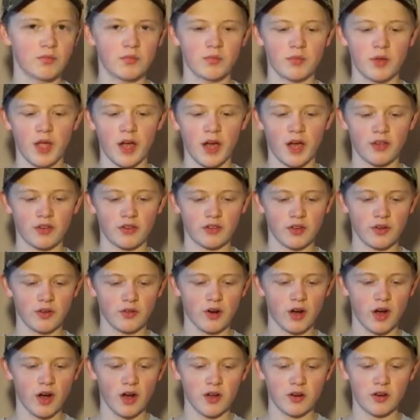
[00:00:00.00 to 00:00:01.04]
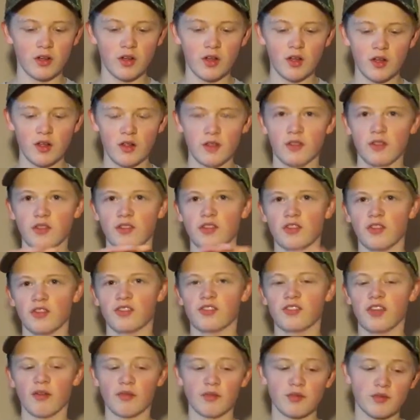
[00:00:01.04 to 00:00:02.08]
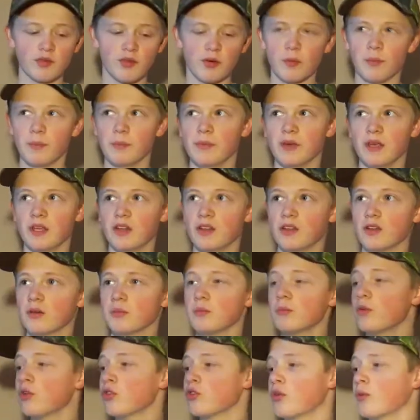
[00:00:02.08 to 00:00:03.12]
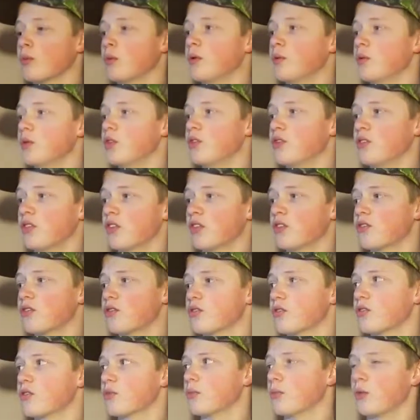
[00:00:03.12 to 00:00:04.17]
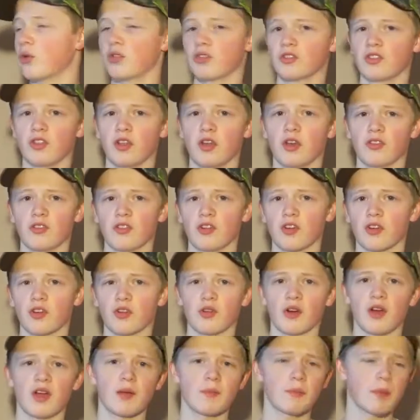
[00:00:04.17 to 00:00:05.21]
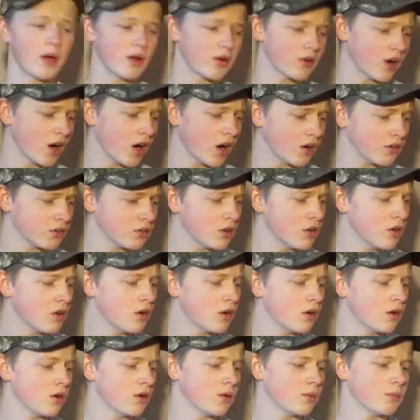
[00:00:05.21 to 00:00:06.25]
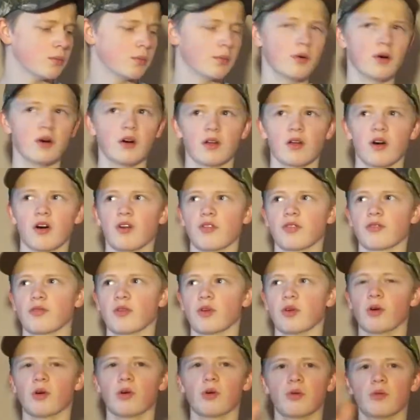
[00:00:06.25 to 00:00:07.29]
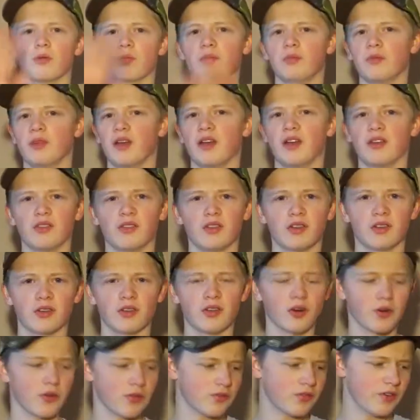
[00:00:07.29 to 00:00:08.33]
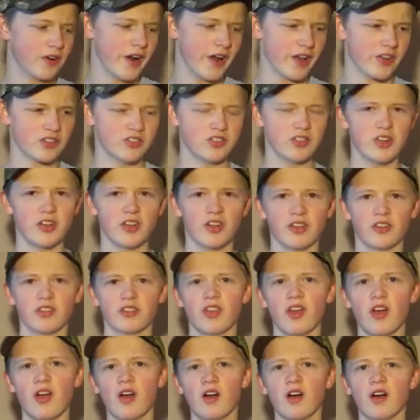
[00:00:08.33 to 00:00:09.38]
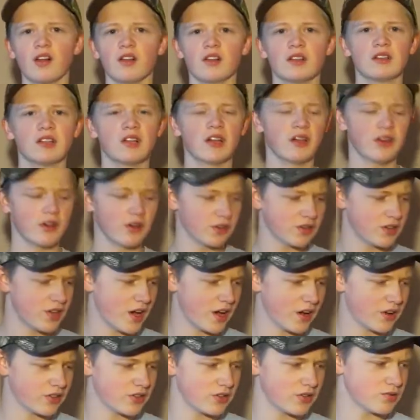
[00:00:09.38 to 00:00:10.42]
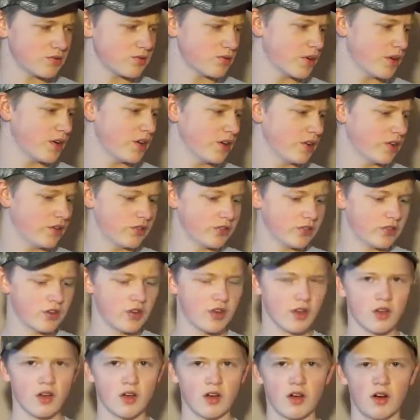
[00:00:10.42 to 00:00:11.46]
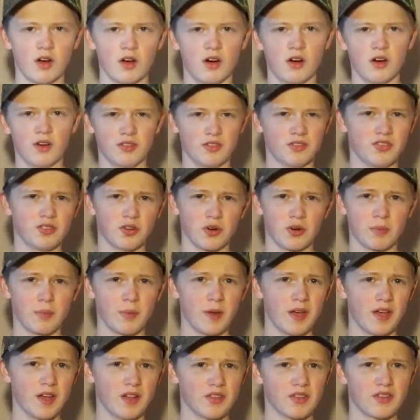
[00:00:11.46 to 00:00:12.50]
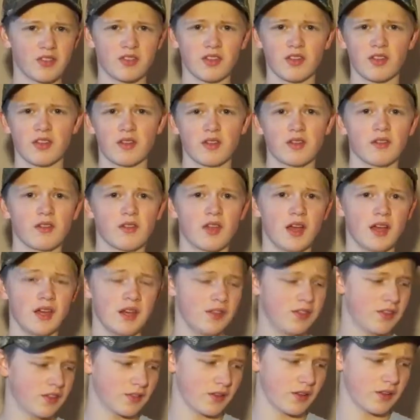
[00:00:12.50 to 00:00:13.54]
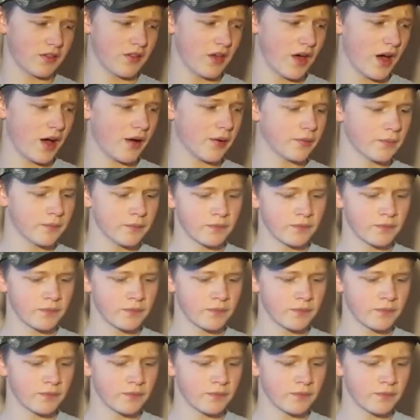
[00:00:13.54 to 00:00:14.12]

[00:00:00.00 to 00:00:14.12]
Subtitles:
casting rod. This is a 7-foot medium, so I'm going to be using this mostly as a crankbait rod, but I'll throw anything, finesse jigs, lighter Texas rigs, jerk baits, anything like that.